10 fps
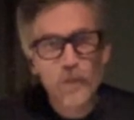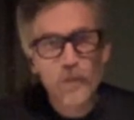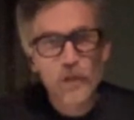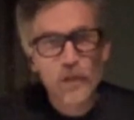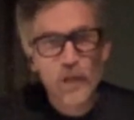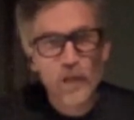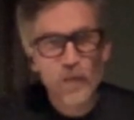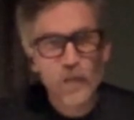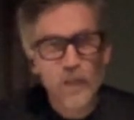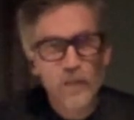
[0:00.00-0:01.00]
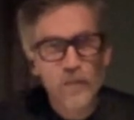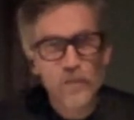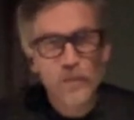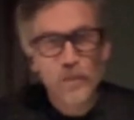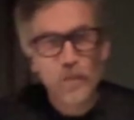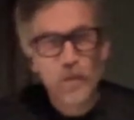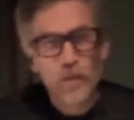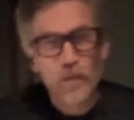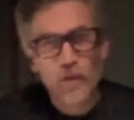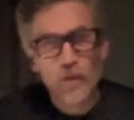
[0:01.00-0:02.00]
So I kind of realized, oh shit, I
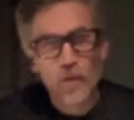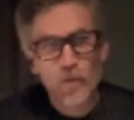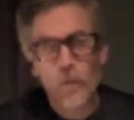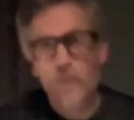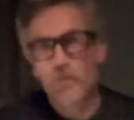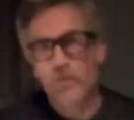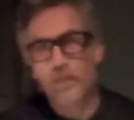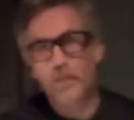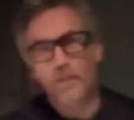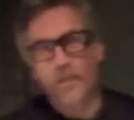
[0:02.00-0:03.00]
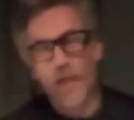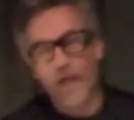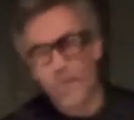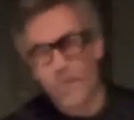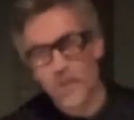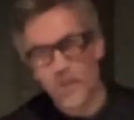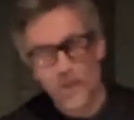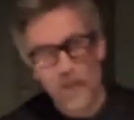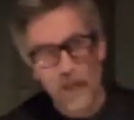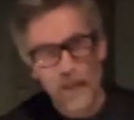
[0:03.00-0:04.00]
want to really do this. And I had
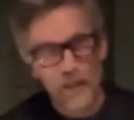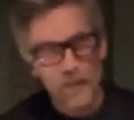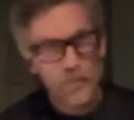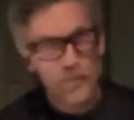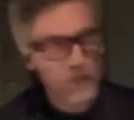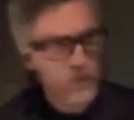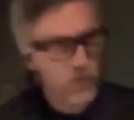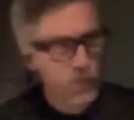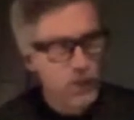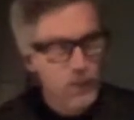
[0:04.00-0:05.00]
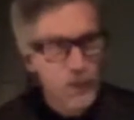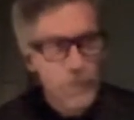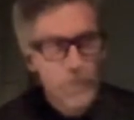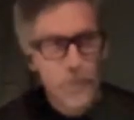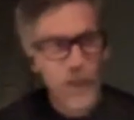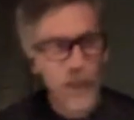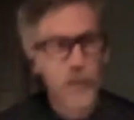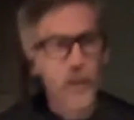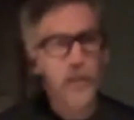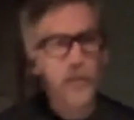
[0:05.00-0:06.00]
like this mentor
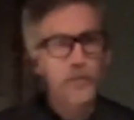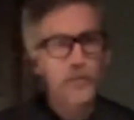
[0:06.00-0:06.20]
that like